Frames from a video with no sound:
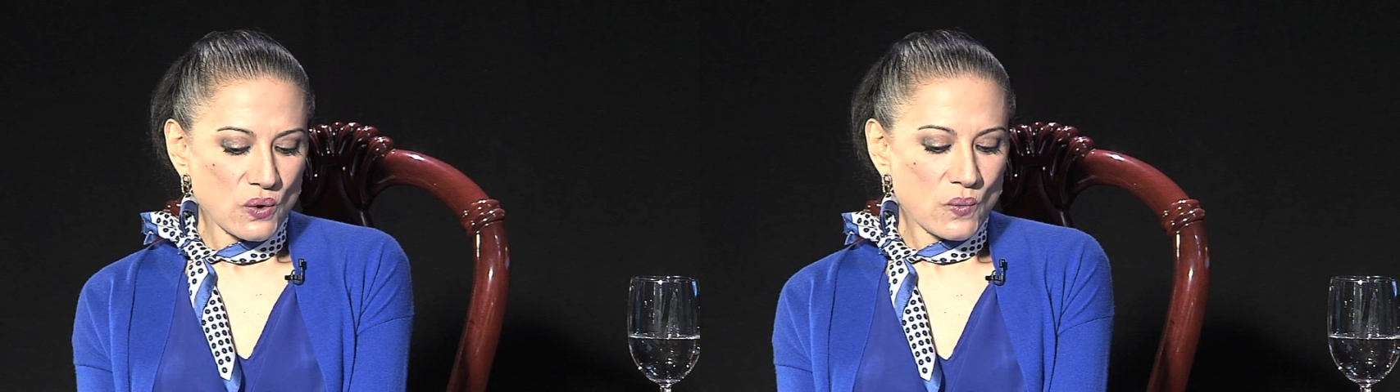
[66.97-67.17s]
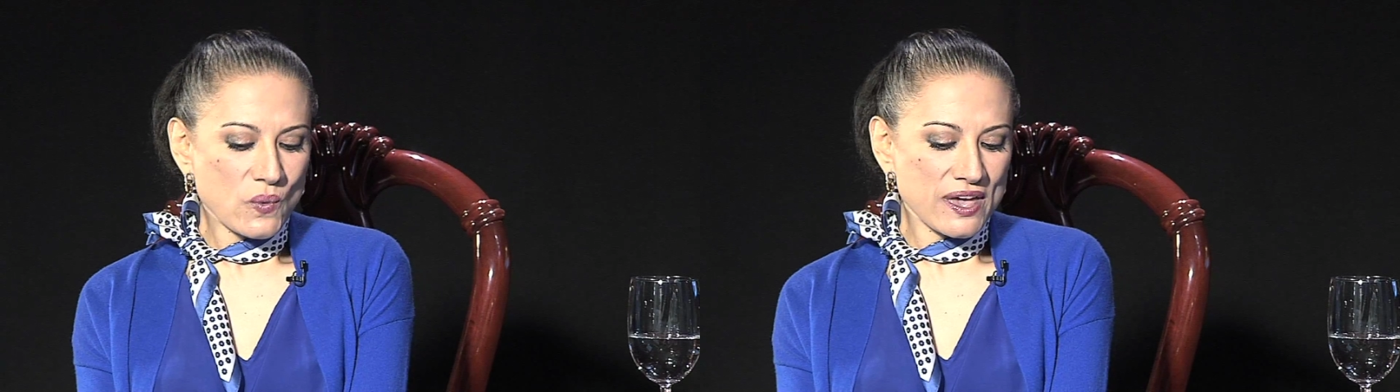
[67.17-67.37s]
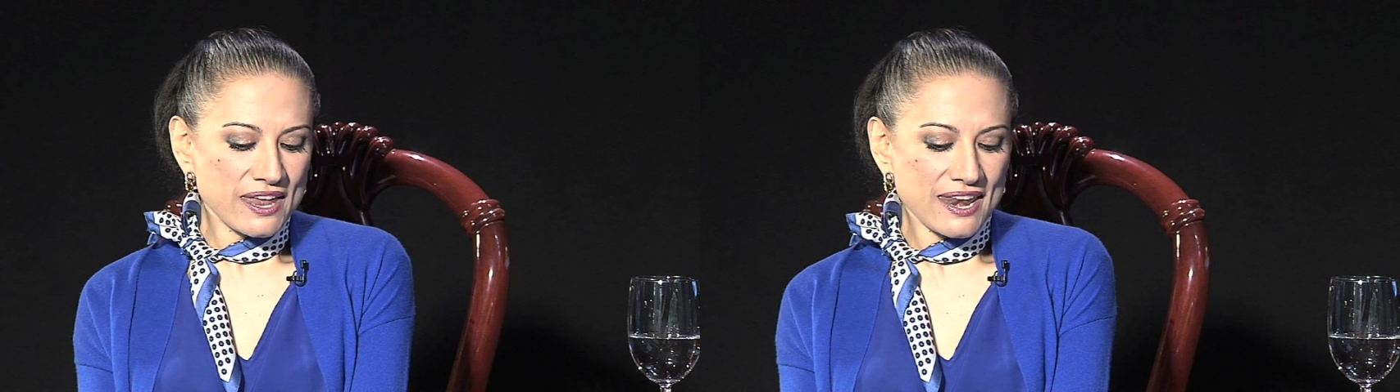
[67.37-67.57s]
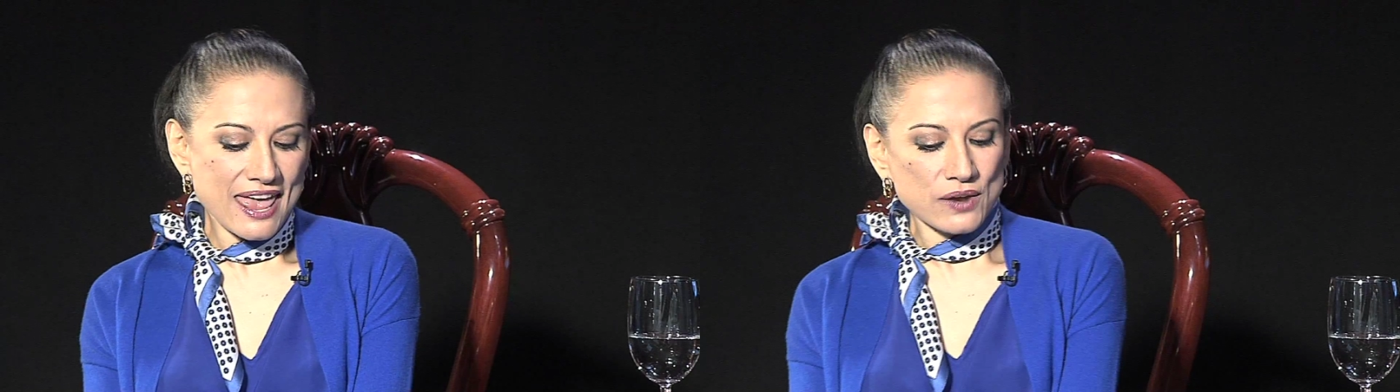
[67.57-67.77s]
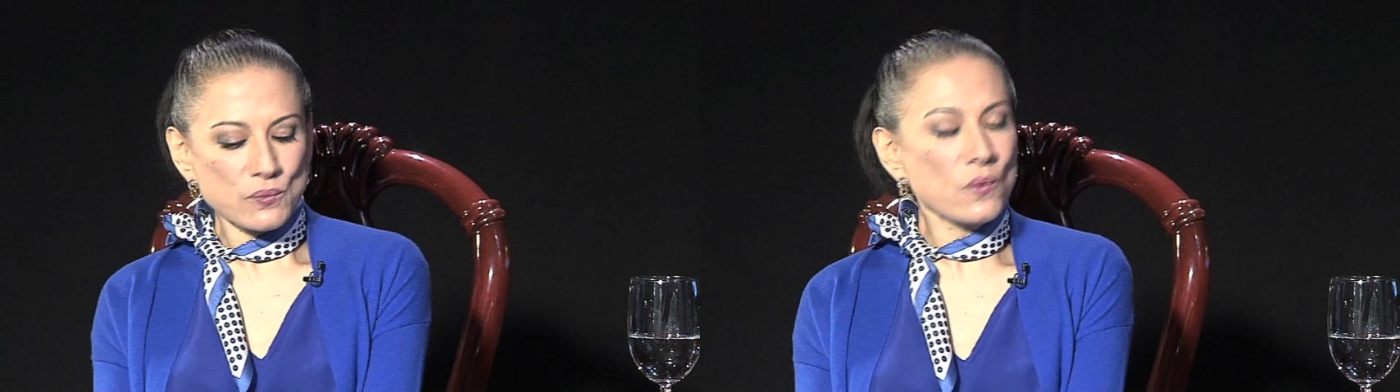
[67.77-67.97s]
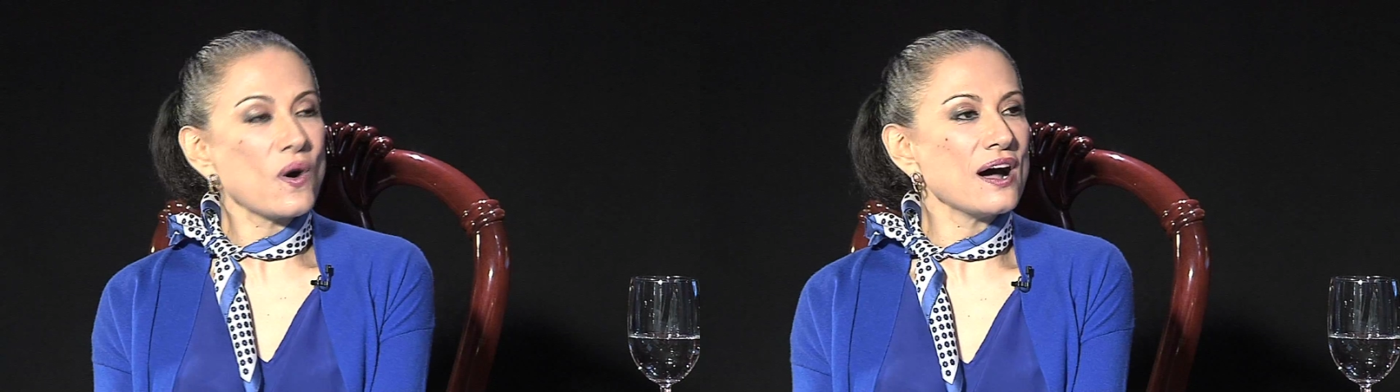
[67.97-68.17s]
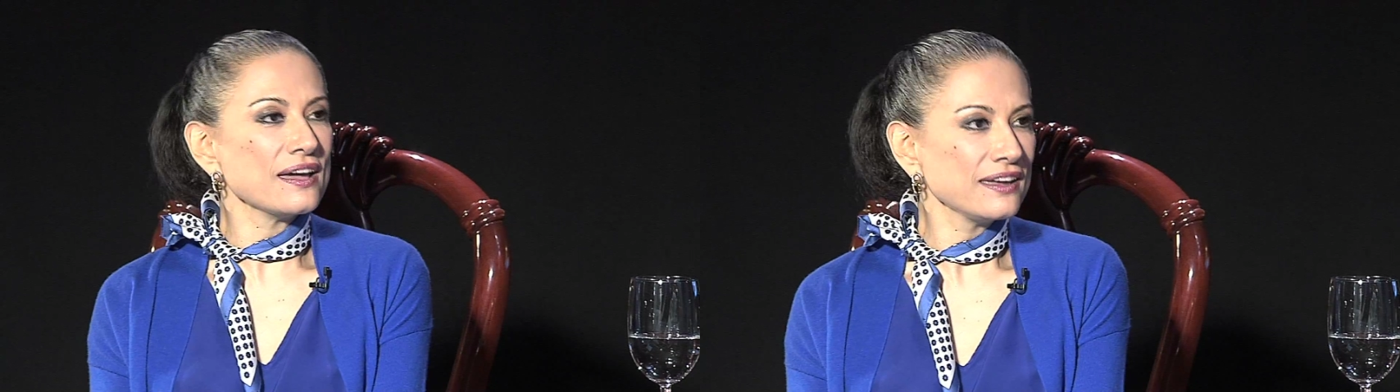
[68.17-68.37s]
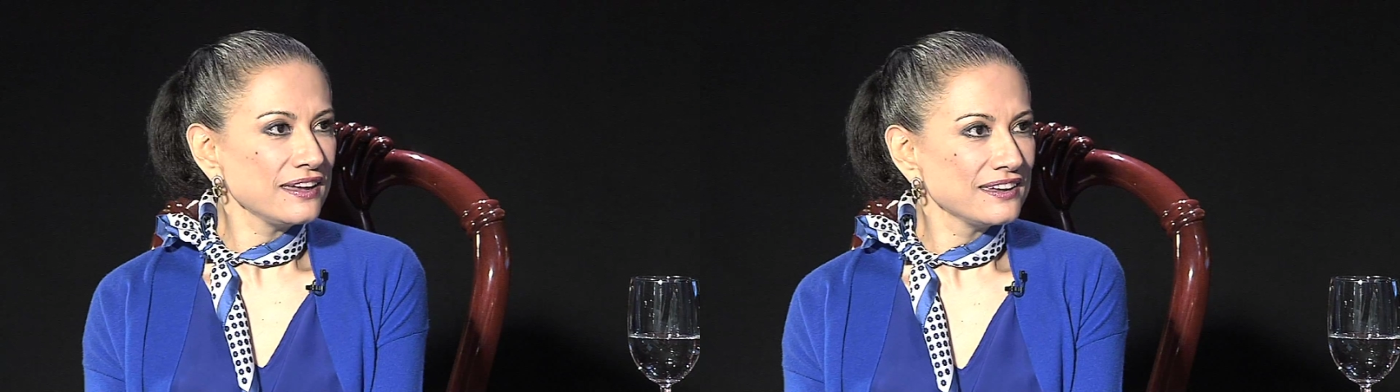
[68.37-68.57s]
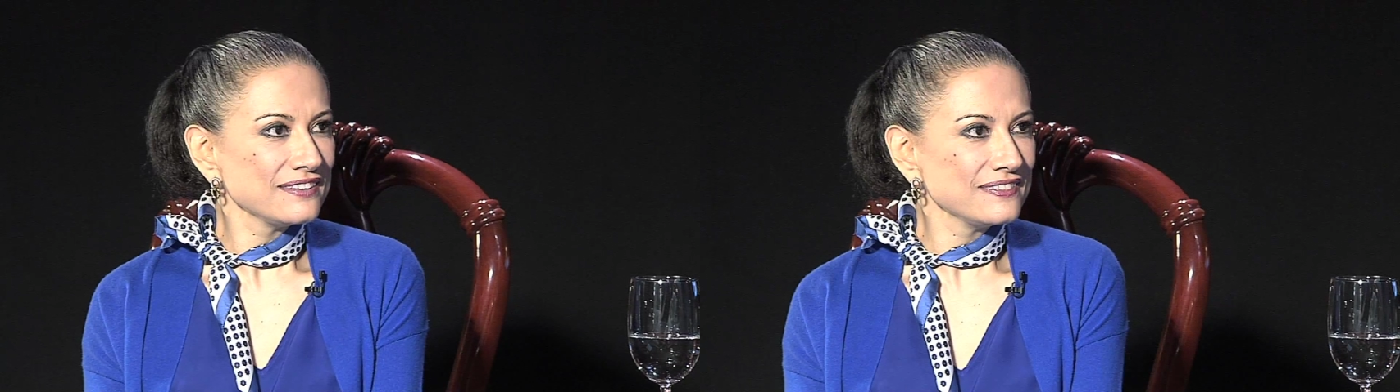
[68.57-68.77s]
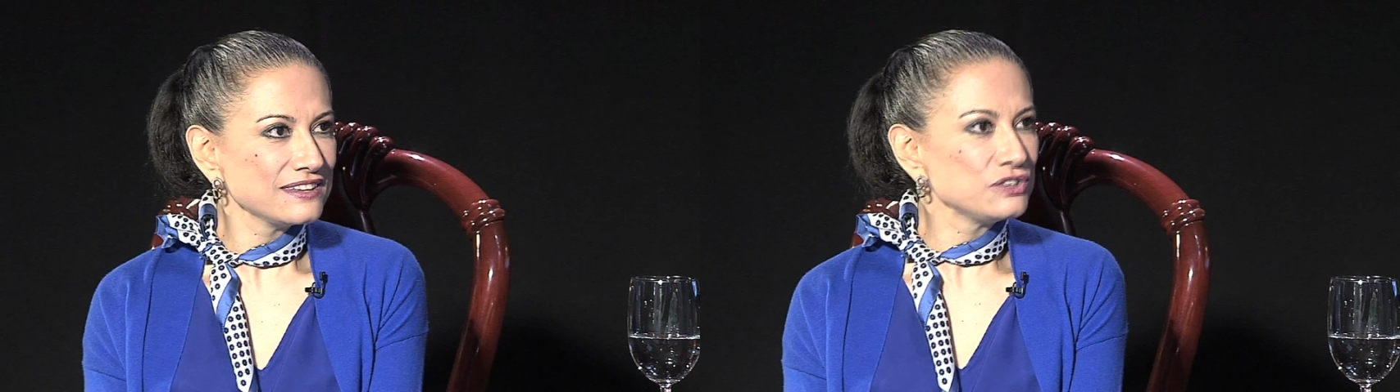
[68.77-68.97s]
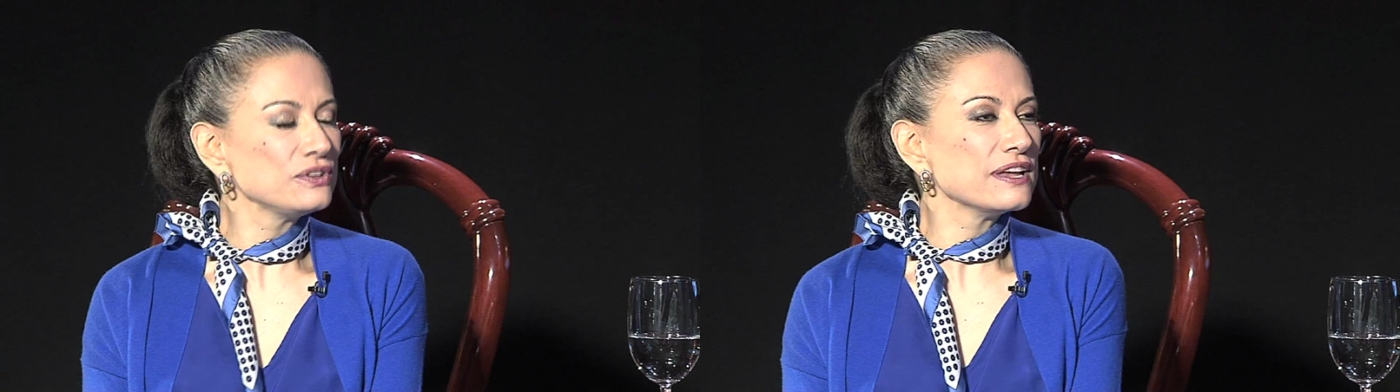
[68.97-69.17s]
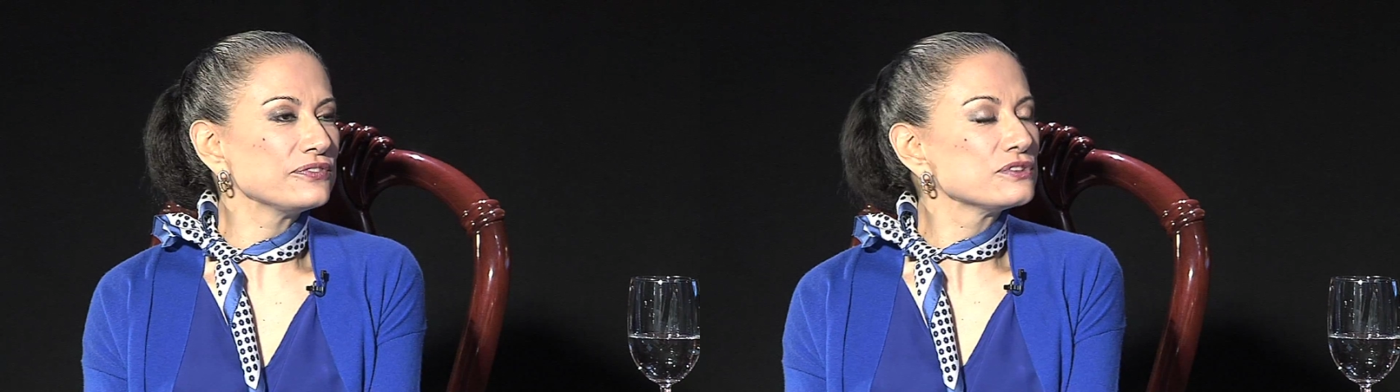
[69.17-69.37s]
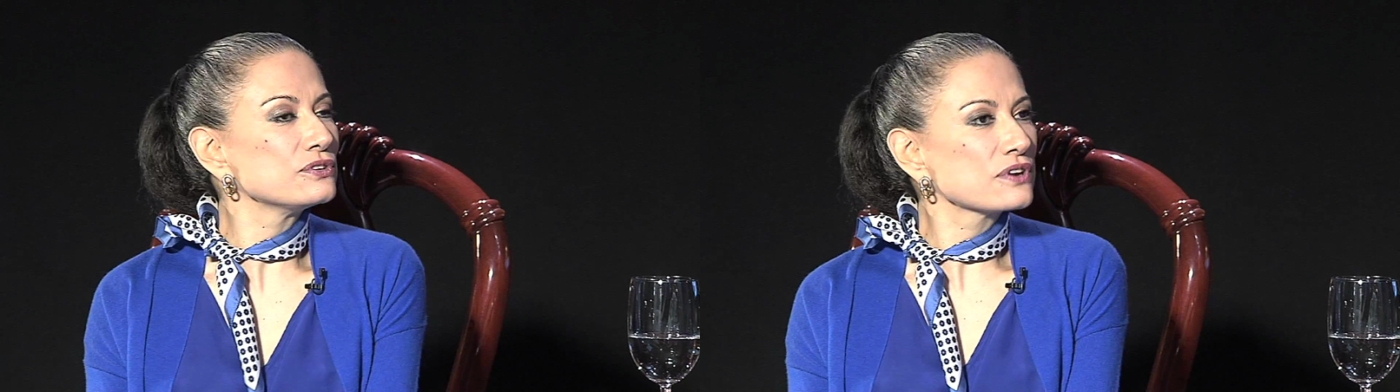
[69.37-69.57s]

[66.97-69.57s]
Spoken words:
when and why did you left your